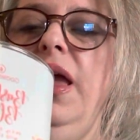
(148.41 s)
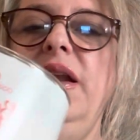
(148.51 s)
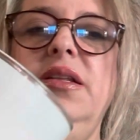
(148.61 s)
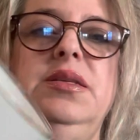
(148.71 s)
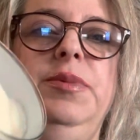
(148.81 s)

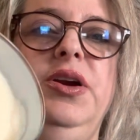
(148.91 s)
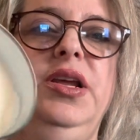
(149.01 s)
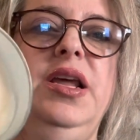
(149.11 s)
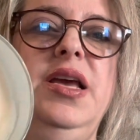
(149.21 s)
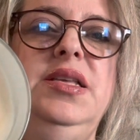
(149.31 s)
And it's
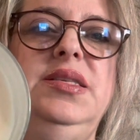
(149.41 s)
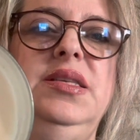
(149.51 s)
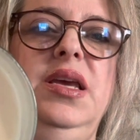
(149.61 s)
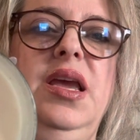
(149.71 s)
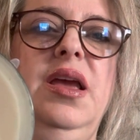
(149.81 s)
burning
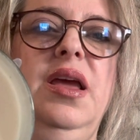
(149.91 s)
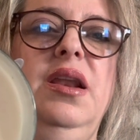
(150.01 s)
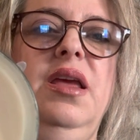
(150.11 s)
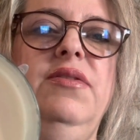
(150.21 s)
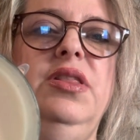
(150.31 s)
nicely and
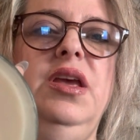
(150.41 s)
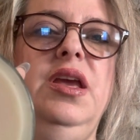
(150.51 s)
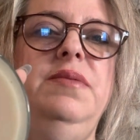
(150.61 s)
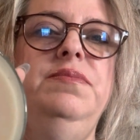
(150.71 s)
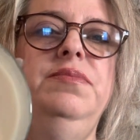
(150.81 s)
evenly.